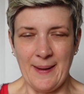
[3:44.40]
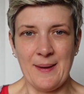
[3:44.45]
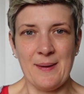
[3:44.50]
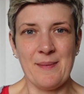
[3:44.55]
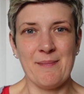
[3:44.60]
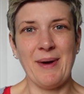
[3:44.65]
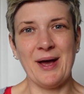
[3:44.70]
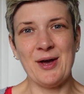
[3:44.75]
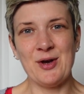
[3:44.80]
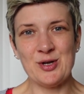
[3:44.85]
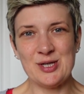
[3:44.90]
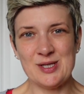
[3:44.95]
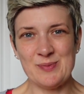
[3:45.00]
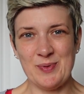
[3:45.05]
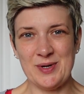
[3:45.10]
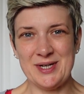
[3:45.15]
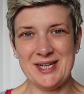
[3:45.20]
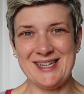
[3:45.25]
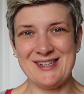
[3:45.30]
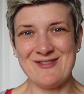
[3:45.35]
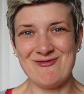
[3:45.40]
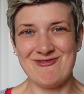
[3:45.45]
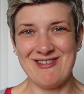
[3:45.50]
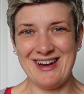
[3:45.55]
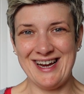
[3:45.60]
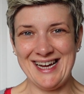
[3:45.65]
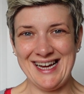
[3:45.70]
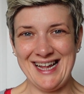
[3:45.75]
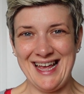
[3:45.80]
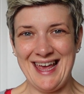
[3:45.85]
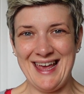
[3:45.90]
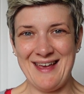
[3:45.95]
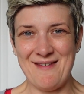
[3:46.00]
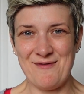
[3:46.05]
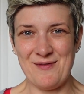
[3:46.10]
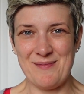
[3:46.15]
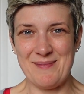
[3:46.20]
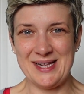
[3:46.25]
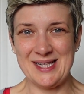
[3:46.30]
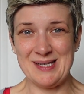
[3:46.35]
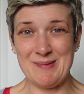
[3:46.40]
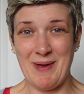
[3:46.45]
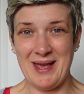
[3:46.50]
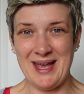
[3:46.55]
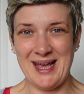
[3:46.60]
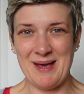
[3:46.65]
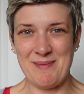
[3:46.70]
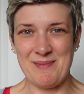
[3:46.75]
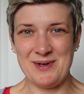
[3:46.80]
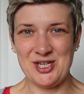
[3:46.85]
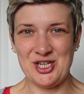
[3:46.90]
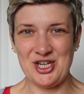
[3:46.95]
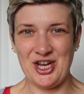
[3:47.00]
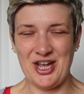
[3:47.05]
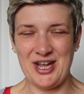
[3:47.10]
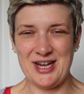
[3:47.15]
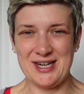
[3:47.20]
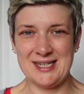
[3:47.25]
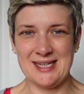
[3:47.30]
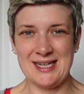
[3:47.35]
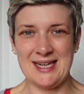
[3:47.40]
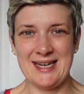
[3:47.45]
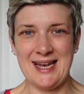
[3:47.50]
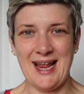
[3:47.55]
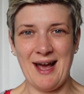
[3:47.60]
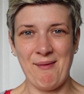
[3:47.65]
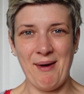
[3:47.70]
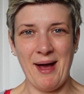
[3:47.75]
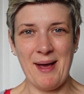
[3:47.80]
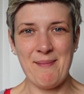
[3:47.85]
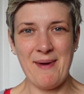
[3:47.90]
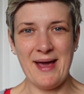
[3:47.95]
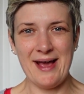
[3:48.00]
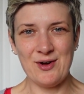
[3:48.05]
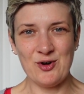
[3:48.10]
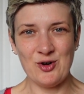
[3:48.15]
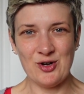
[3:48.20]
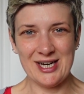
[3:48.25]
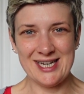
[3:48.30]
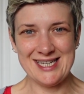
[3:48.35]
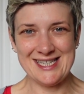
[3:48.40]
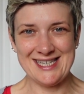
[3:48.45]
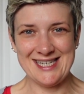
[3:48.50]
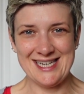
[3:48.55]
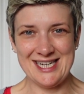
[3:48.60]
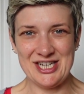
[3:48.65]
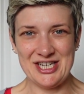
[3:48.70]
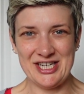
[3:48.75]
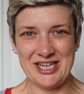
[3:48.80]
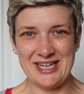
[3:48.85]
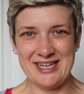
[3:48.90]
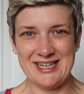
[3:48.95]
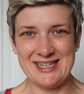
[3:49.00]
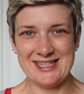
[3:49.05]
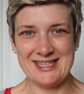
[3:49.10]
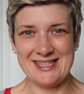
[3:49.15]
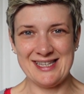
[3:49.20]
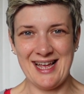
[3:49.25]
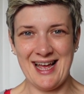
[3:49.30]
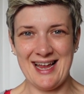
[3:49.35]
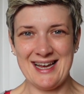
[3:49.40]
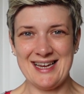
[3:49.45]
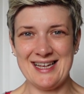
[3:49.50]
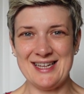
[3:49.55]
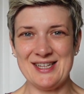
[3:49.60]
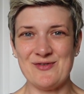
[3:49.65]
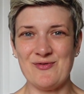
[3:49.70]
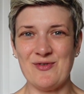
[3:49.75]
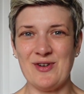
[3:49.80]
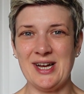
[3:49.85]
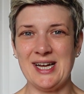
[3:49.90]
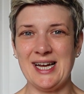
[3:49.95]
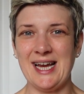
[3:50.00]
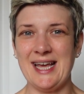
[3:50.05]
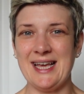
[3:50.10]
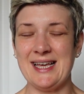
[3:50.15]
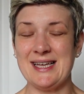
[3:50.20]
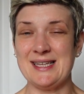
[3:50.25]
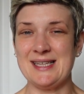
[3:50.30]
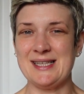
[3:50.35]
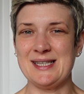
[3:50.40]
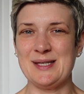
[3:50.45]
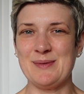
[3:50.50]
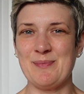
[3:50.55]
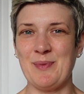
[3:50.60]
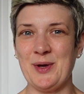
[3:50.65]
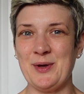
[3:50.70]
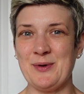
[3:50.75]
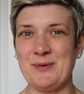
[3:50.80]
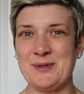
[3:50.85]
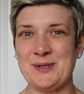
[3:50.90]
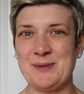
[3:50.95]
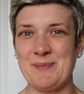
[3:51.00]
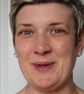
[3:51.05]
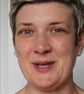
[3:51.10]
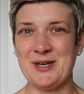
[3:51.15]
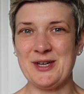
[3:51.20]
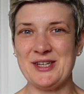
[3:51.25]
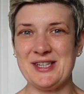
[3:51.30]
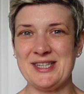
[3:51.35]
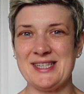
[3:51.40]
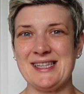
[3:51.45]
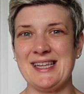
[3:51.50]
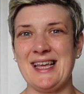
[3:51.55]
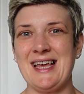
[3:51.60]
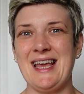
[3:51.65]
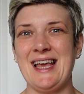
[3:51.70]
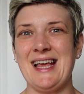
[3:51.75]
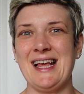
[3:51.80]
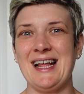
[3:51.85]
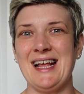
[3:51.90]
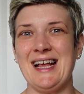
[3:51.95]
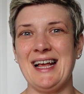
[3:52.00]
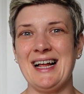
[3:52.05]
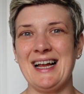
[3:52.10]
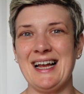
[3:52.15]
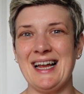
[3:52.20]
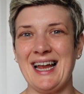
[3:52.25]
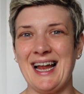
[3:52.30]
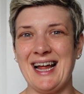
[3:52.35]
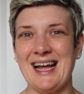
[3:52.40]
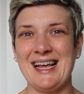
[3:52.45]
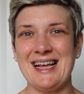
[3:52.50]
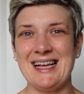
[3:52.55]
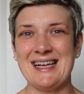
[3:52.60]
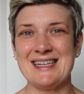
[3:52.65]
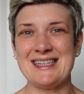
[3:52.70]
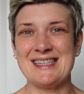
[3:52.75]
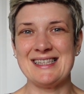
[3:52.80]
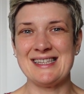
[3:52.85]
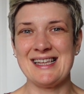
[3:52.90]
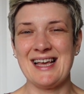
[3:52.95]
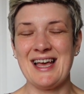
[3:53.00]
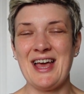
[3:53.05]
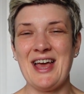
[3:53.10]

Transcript: my husband is really keen for me to make him a shirt. Now I make all his t-shirts, and he's really spoilt because he likes